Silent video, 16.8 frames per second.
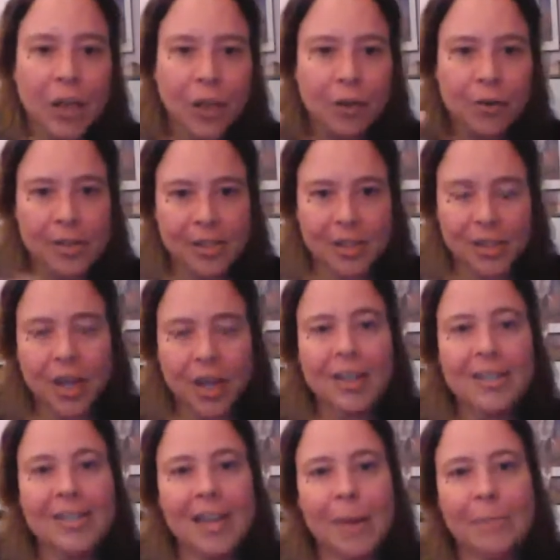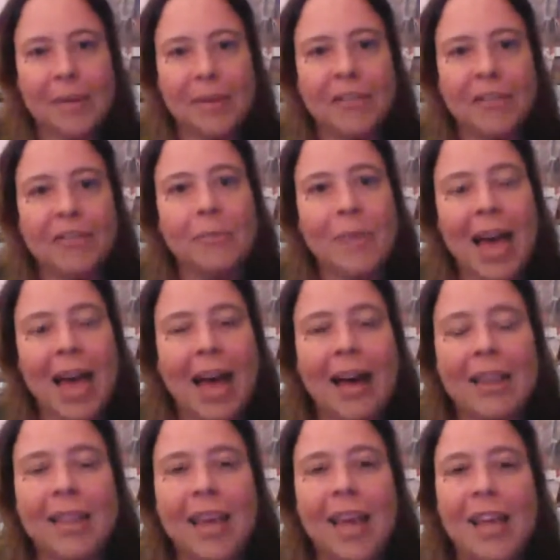There's just a bit of
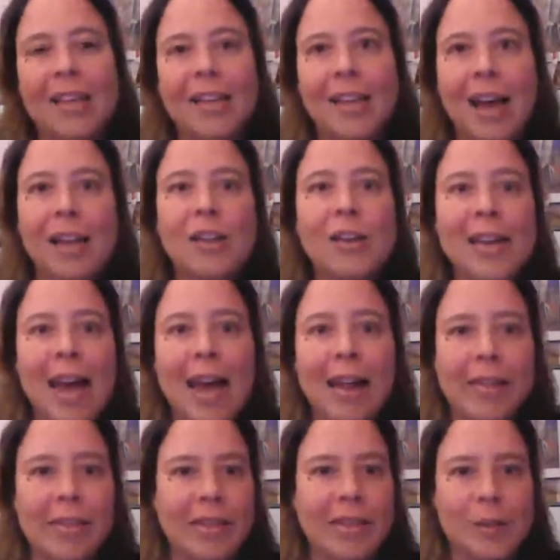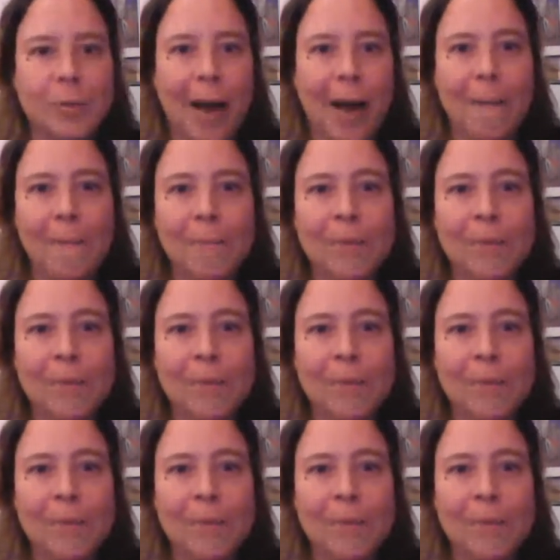math. And I look at it this way.